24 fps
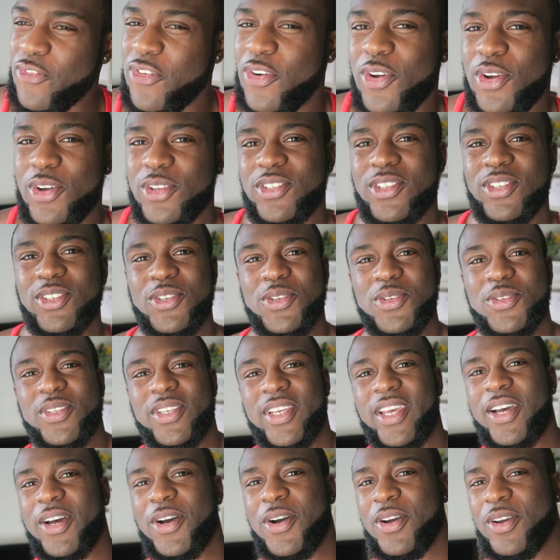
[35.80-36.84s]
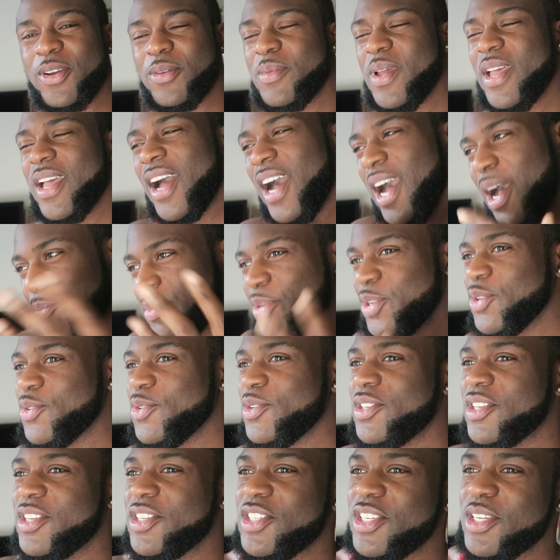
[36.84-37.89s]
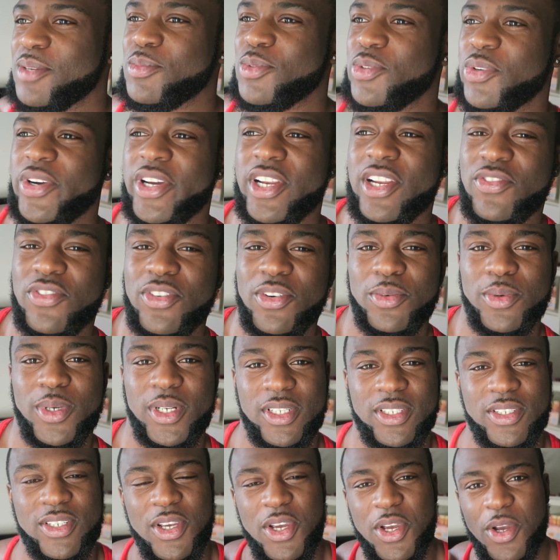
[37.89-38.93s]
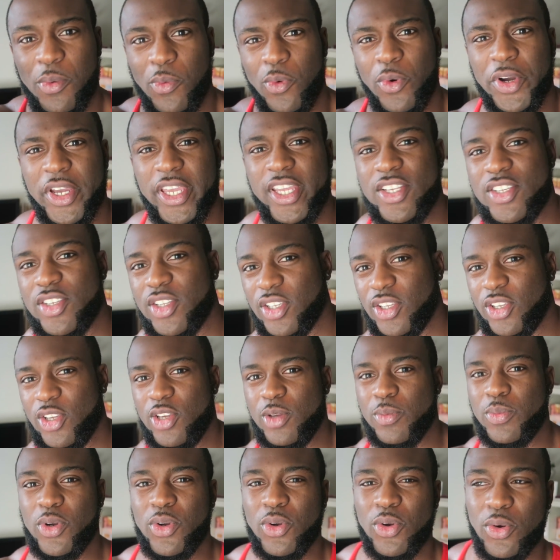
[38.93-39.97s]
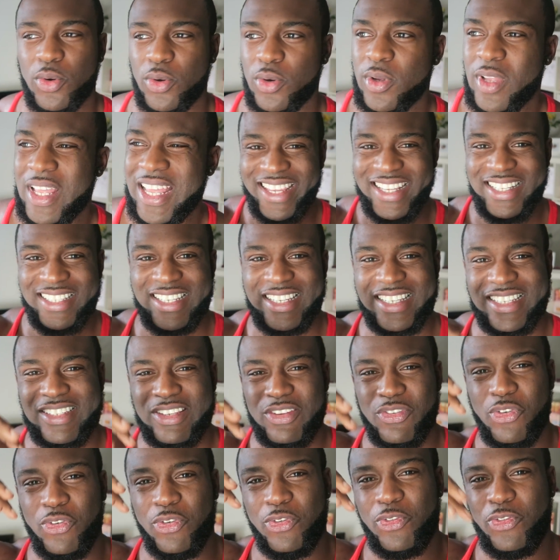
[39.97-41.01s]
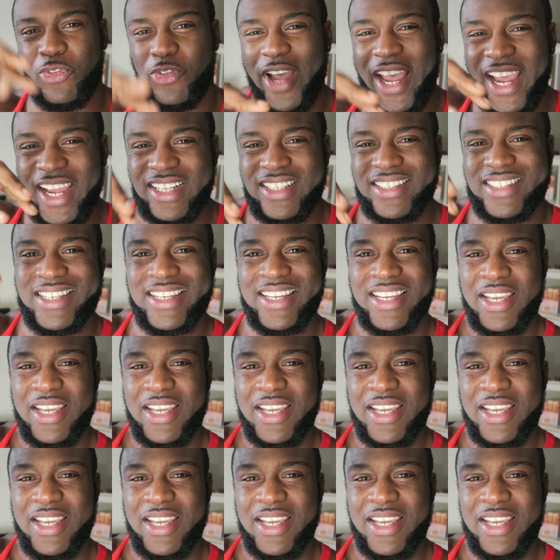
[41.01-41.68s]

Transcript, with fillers: I forgot to use it at home. I'm gonna use a gym toilet for once. Walk into the cubicle, there's this fat